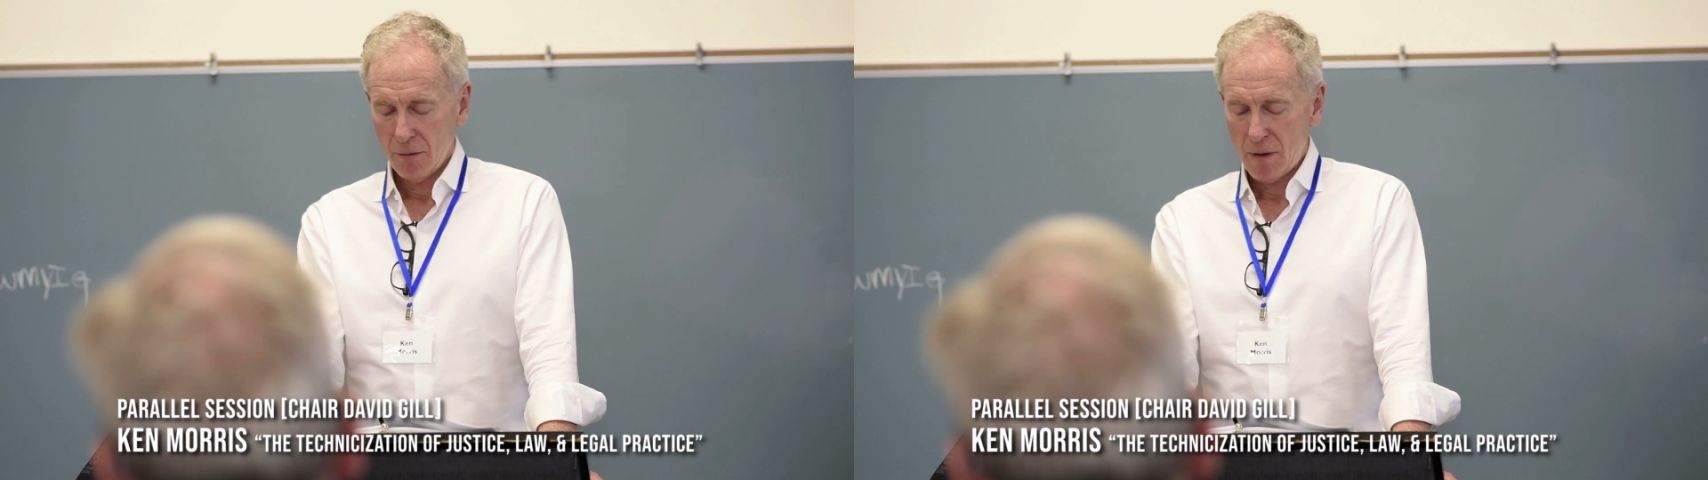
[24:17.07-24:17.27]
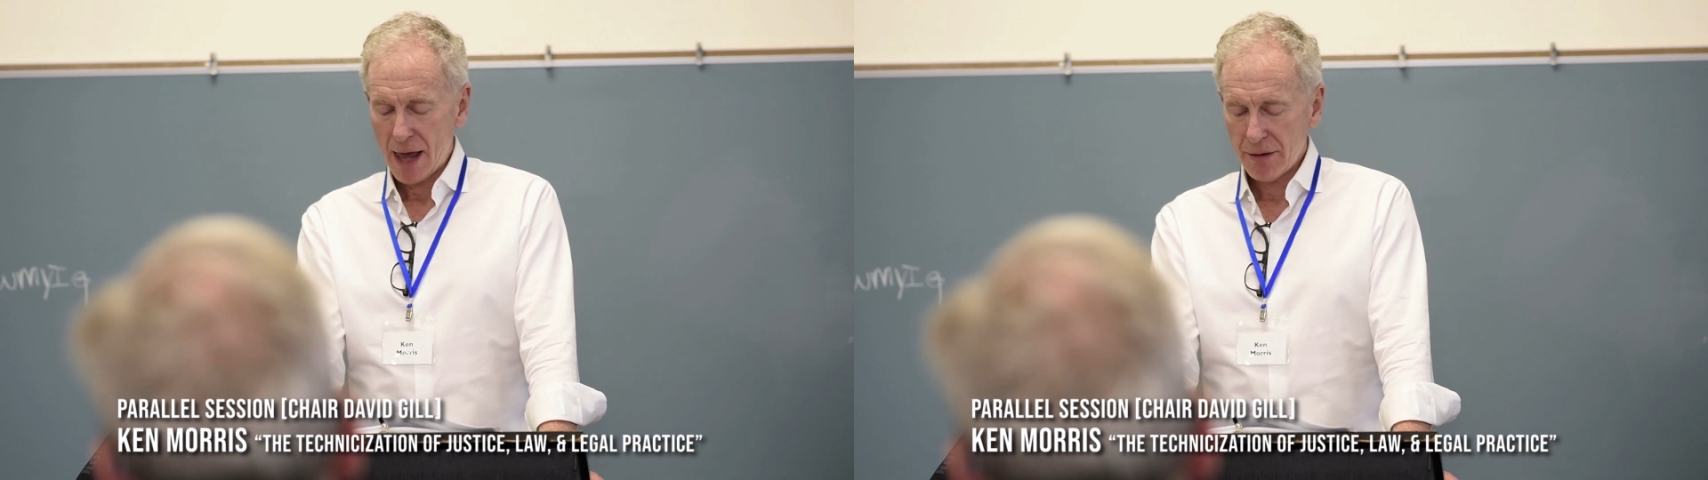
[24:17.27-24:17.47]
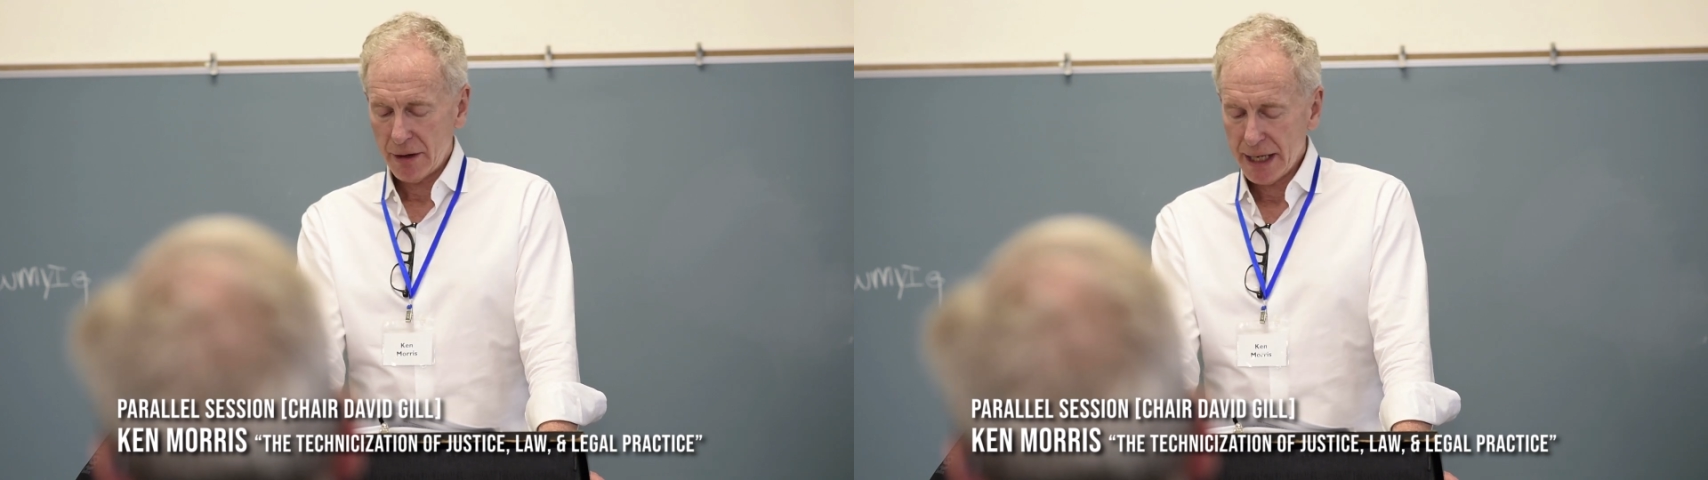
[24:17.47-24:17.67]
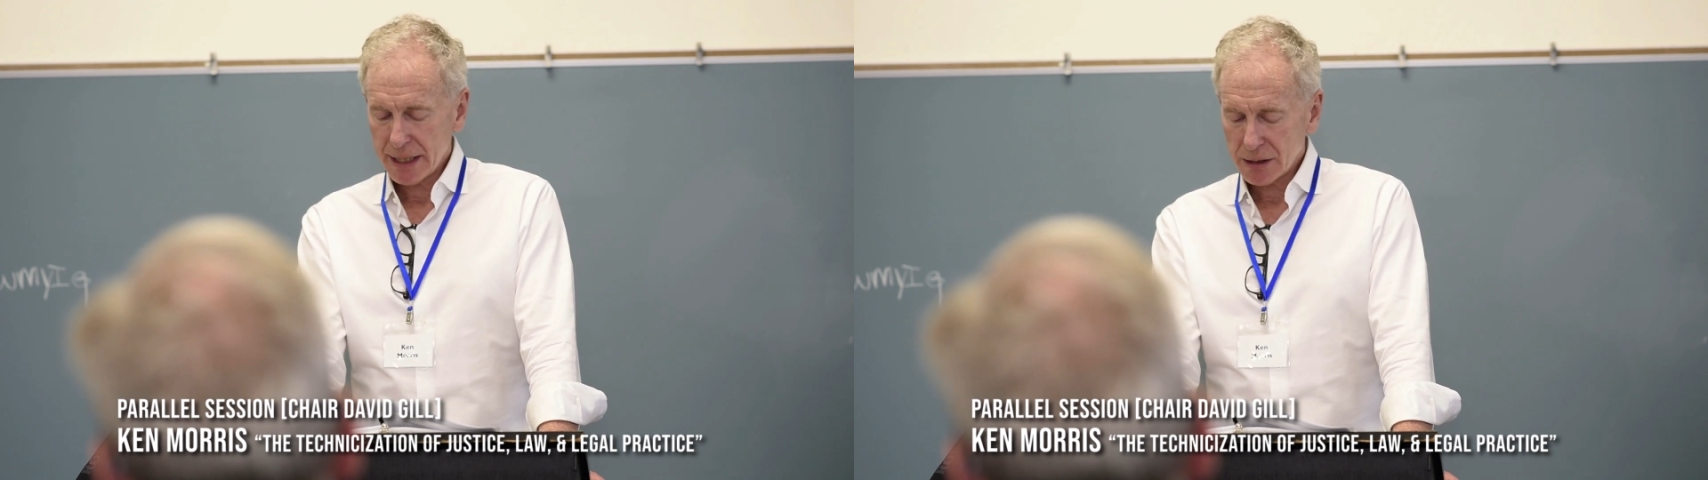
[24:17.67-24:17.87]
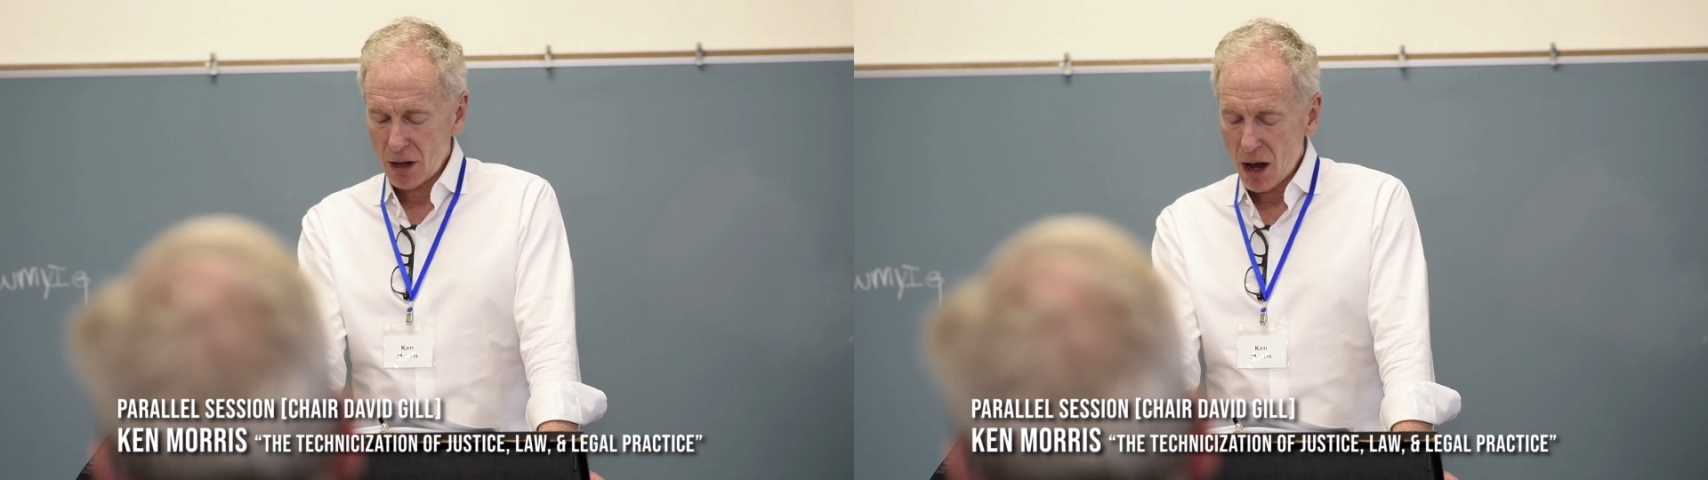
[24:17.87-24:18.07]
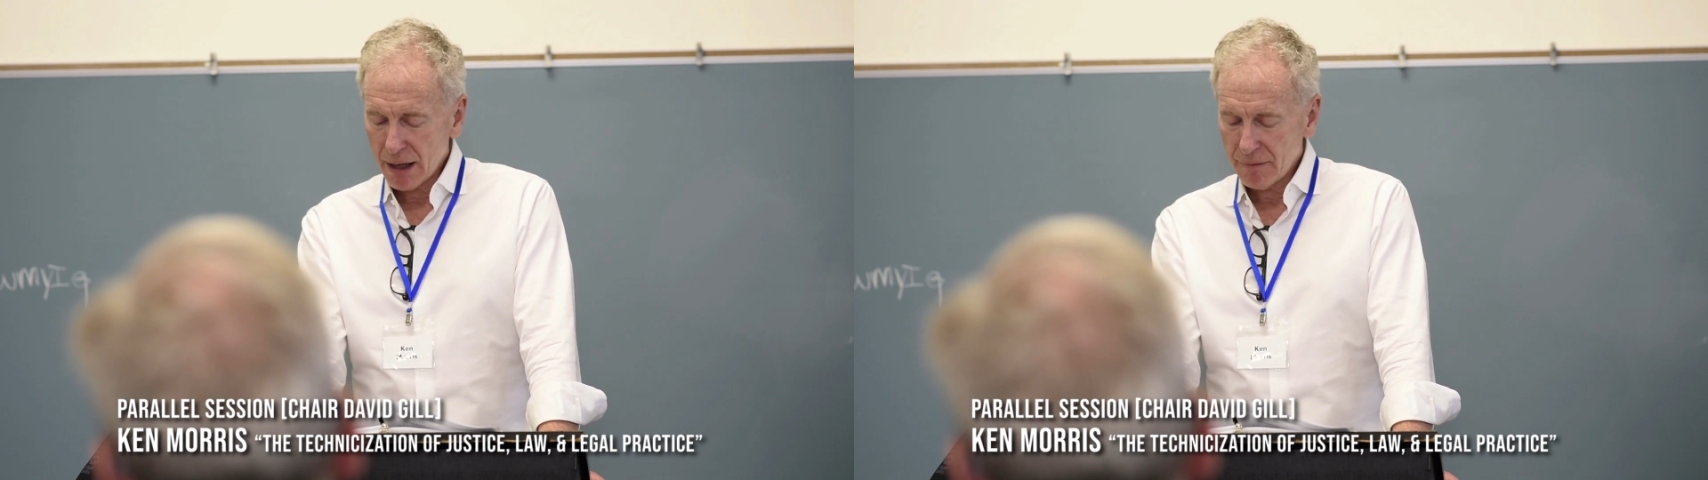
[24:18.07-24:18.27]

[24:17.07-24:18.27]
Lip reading: Rather, it is law